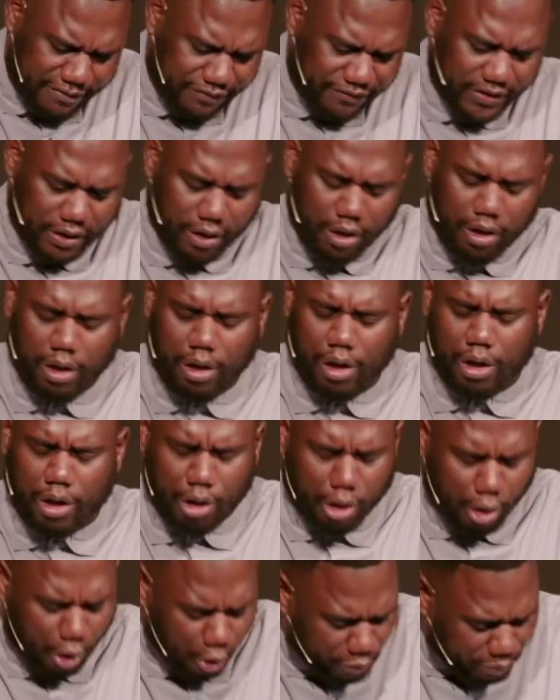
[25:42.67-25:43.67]
I felt
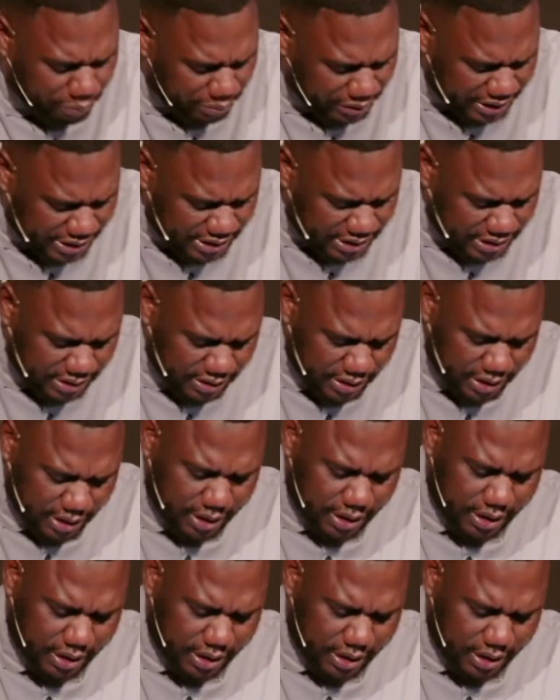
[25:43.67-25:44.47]
hopeless,